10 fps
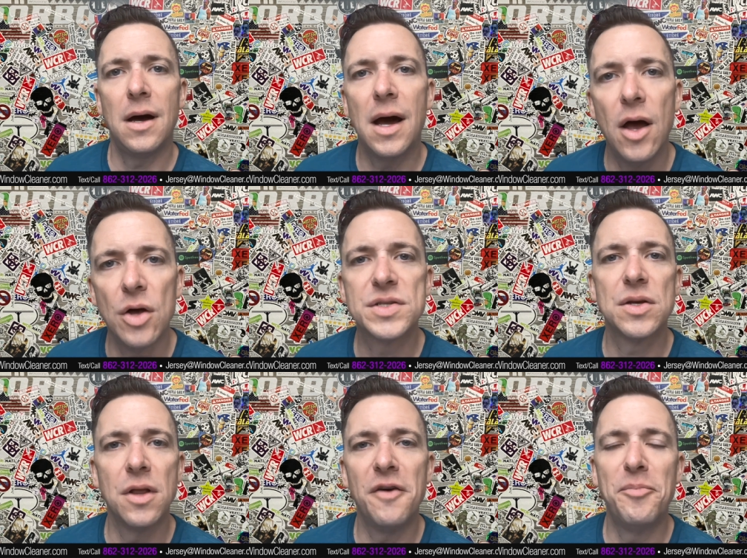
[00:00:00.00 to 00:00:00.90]
I
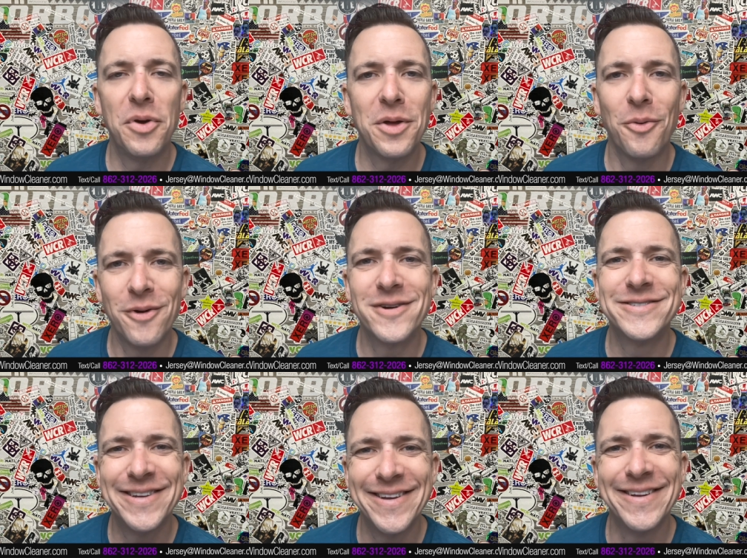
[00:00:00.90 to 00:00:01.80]
also love putting
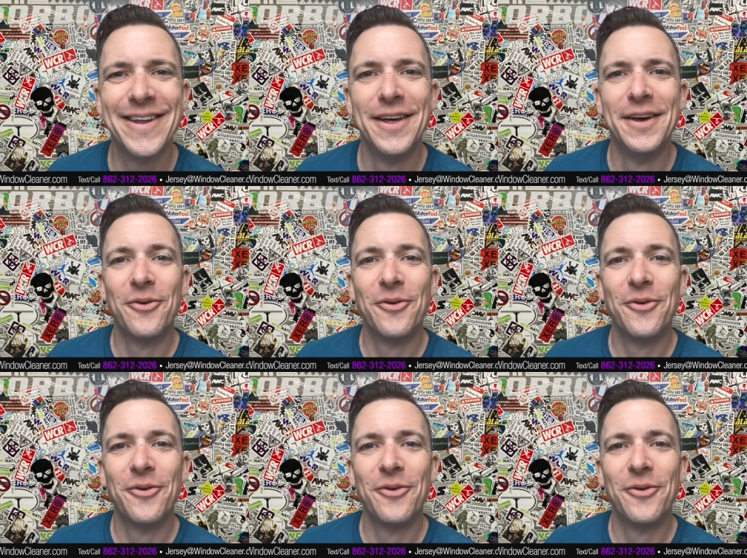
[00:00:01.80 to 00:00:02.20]
orders in.